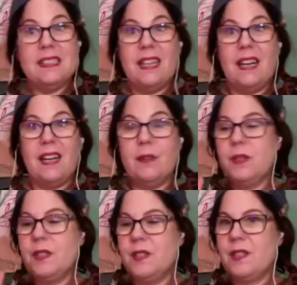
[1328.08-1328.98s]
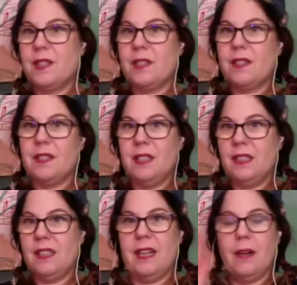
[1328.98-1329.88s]
and it
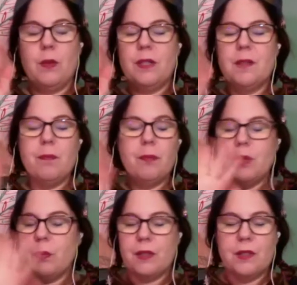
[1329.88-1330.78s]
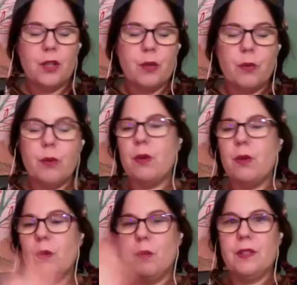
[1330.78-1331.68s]
wasn't a
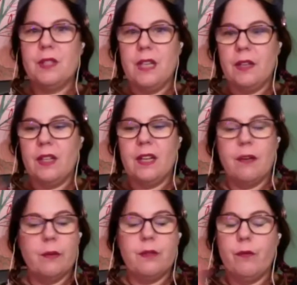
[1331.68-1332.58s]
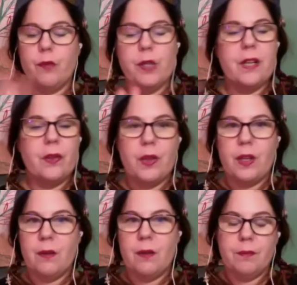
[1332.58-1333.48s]
groomer, it wasn't anything, it was a freak.
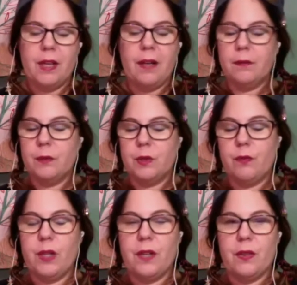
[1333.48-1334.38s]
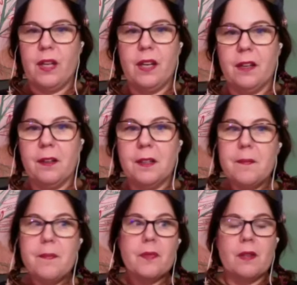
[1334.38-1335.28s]
It was a freak thing. And
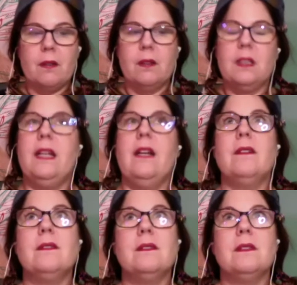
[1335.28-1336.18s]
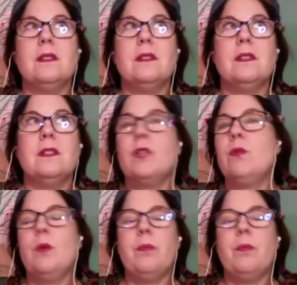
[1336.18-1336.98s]
yeah, there won't be